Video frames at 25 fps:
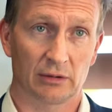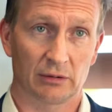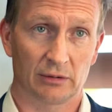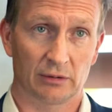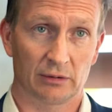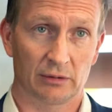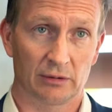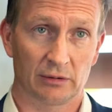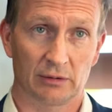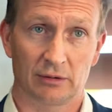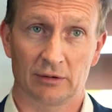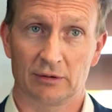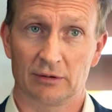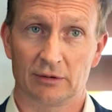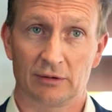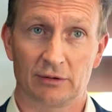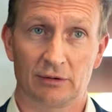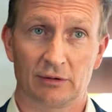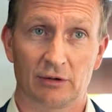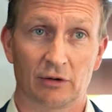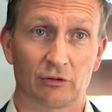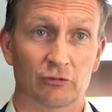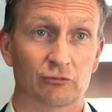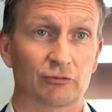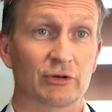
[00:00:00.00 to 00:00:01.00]
on,
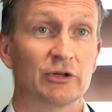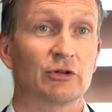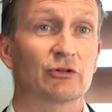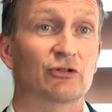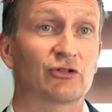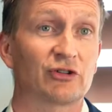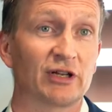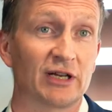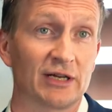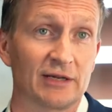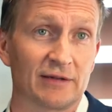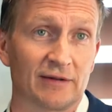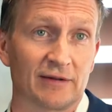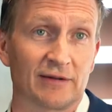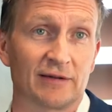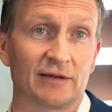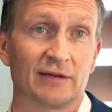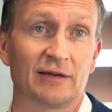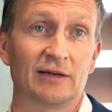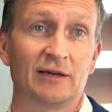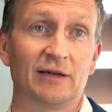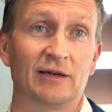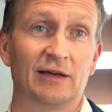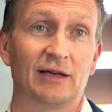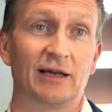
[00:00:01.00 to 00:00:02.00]
on real estate.
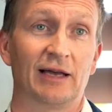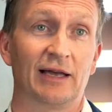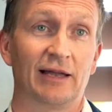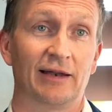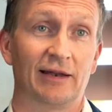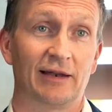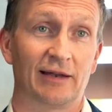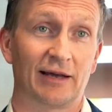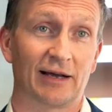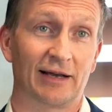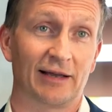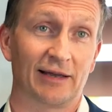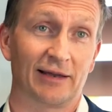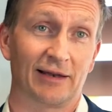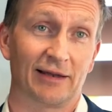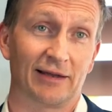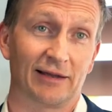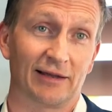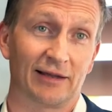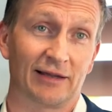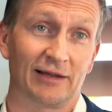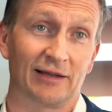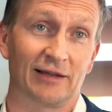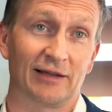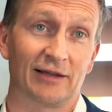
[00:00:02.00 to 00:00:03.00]
And, I,
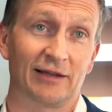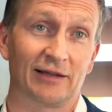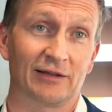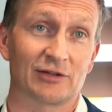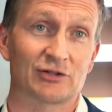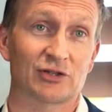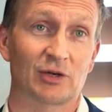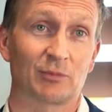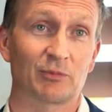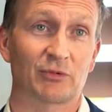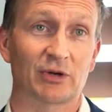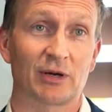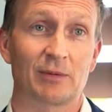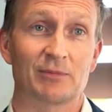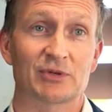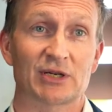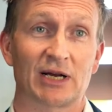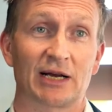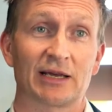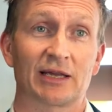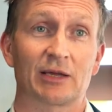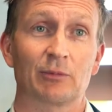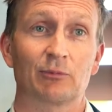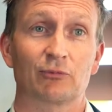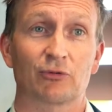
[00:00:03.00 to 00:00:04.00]
and sometimes
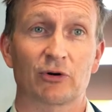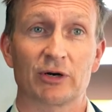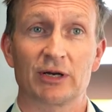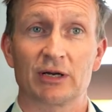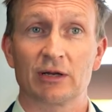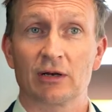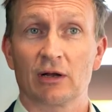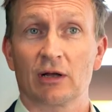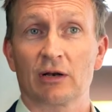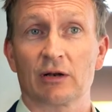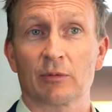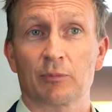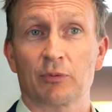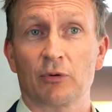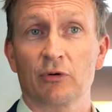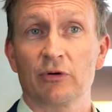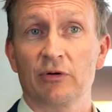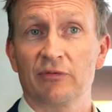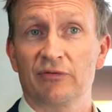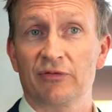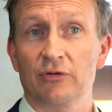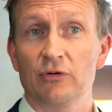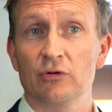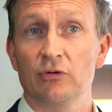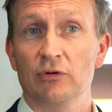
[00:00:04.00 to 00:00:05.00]
I can bring another point of
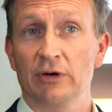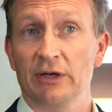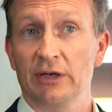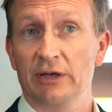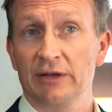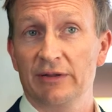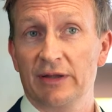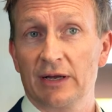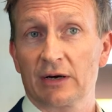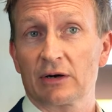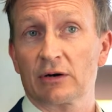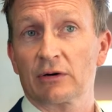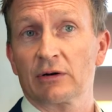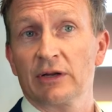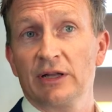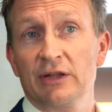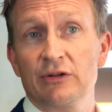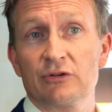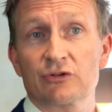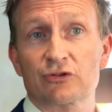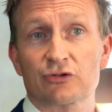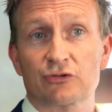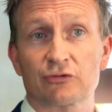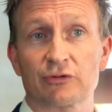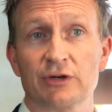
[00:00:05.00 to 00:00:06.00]
view in their
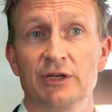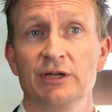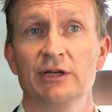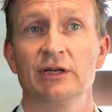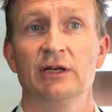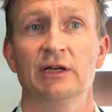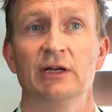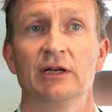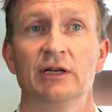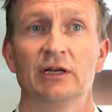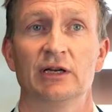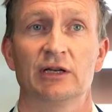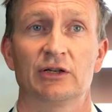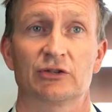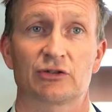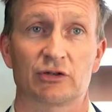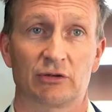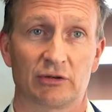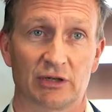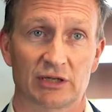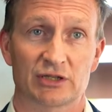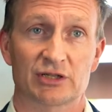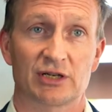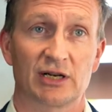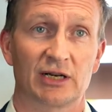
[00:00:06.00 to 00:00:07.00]
industry. So
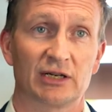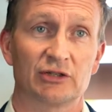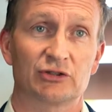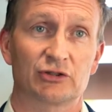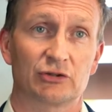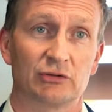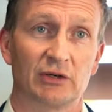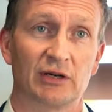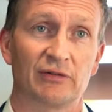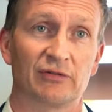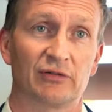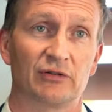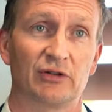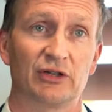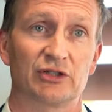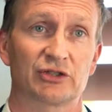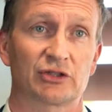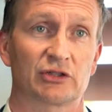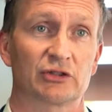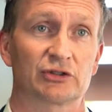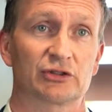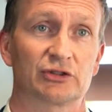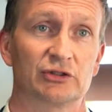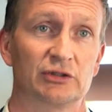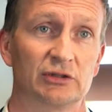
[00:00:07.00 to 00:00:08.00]
that's nice to have a
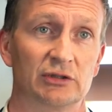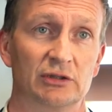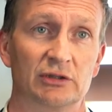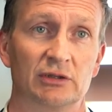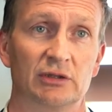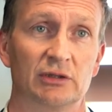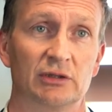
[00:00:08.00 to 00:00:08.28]
discussion.